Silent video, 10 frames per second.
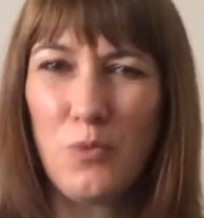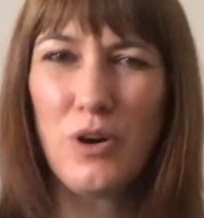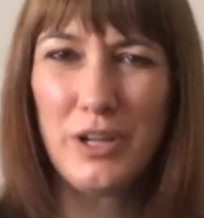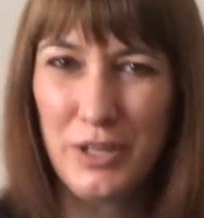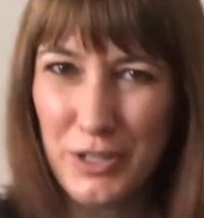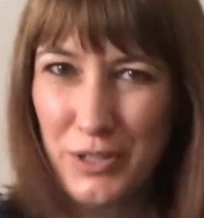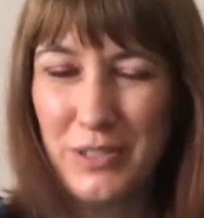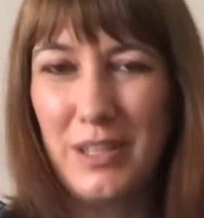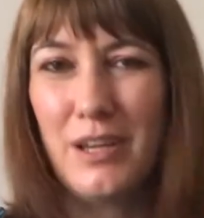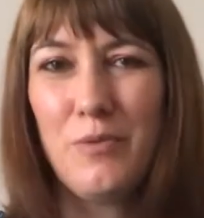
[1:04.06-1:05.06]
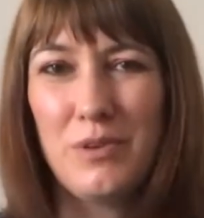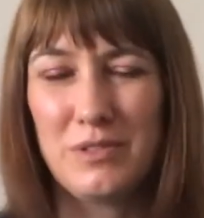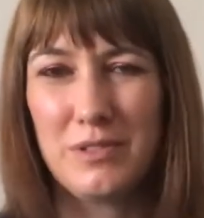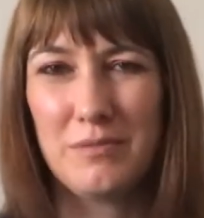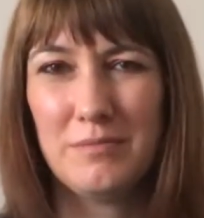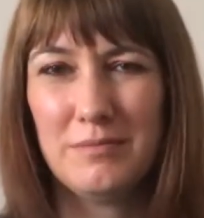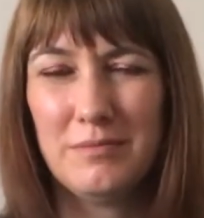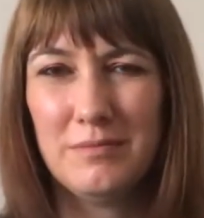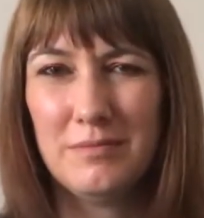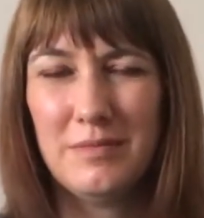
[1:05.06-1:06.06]
What I heard you say was,
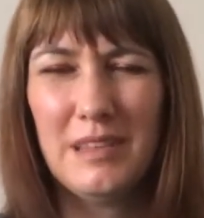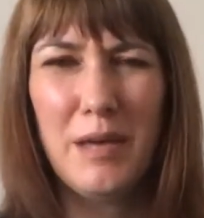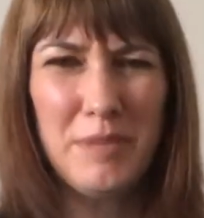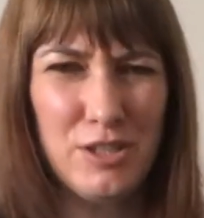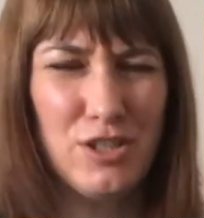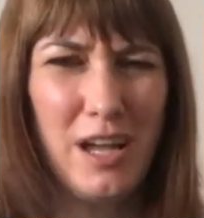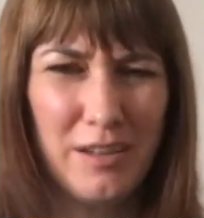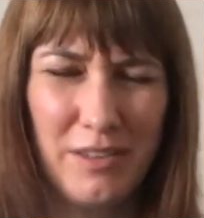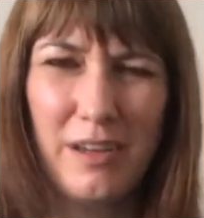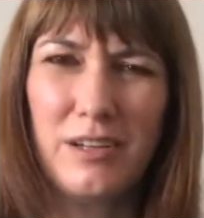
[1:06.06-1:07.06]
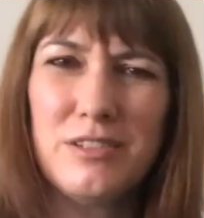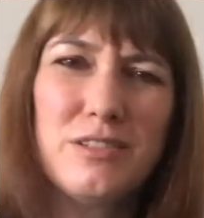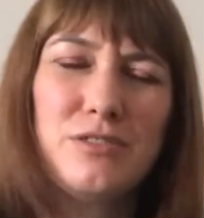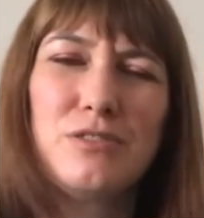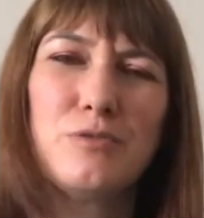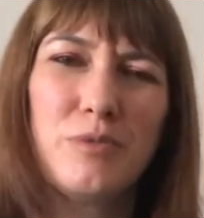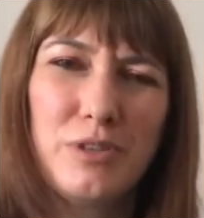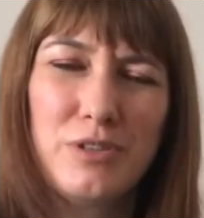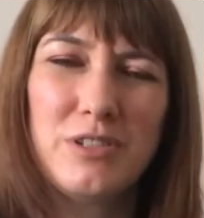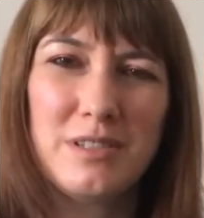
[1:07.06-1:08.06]
let me check that I understood
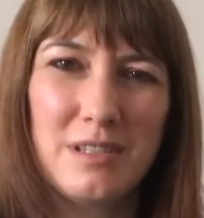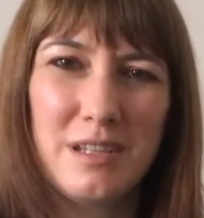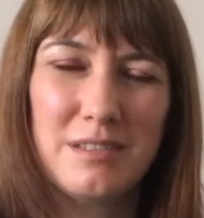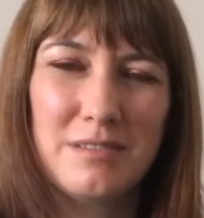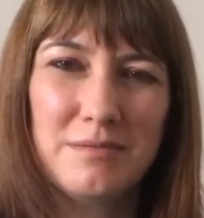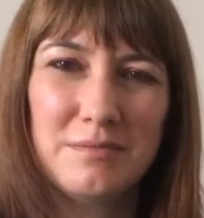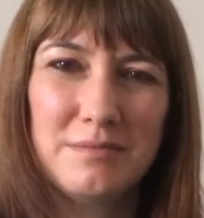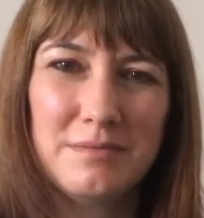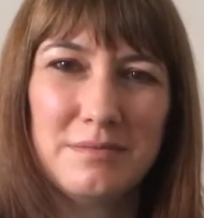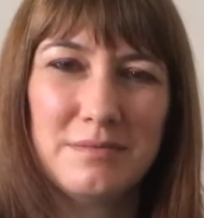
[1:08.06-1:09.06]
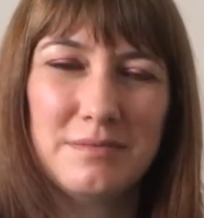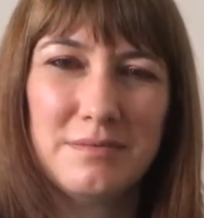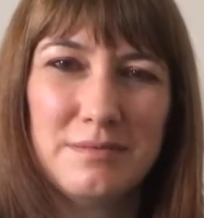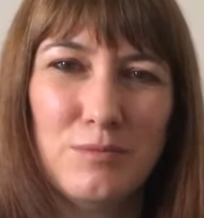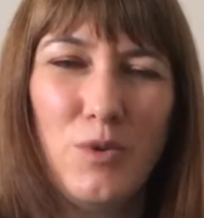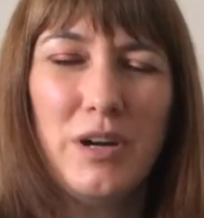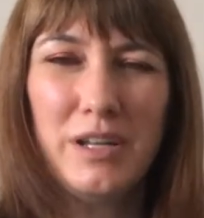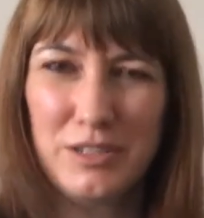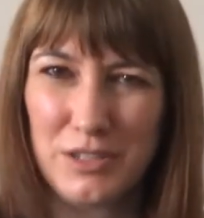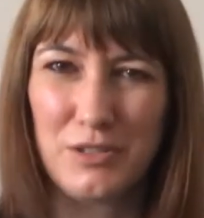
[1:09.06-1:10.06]
what you just said. What I
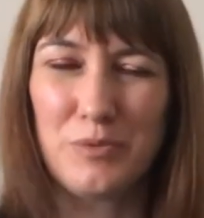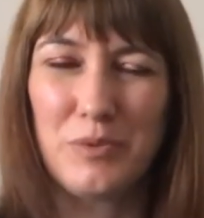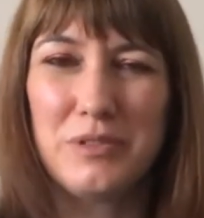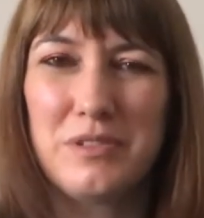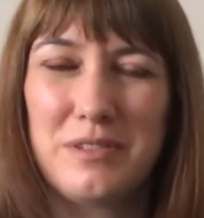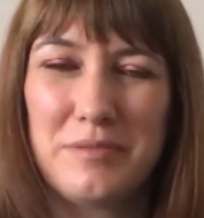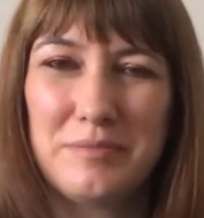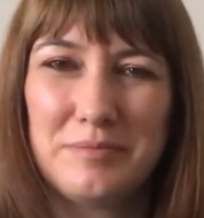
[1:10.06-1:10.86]
understood was.